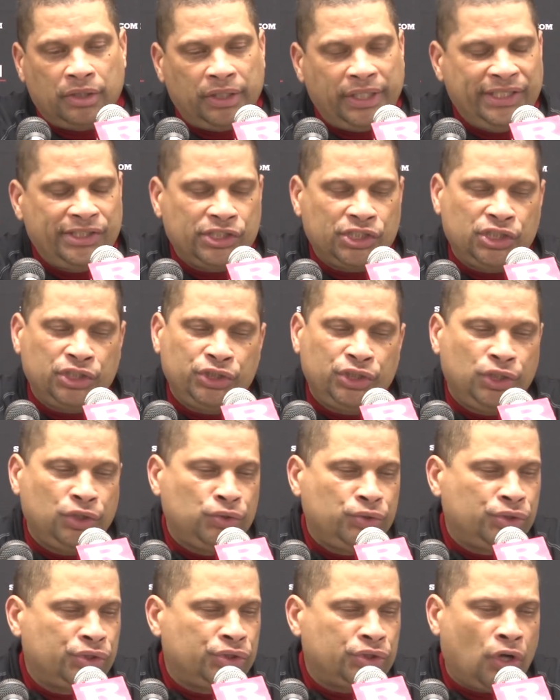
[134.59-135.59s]
And he just
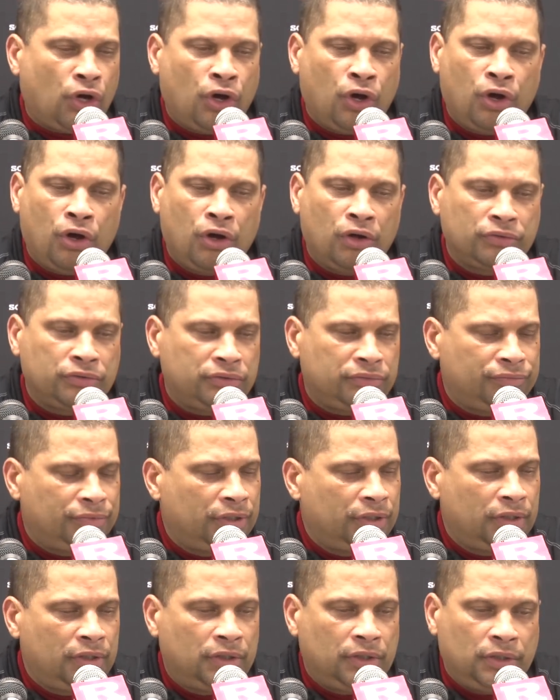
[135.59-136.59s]
loses all
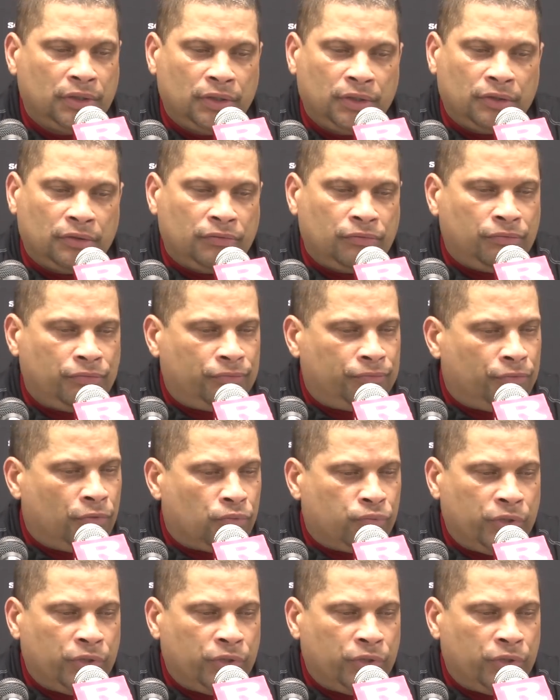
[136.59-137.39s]
the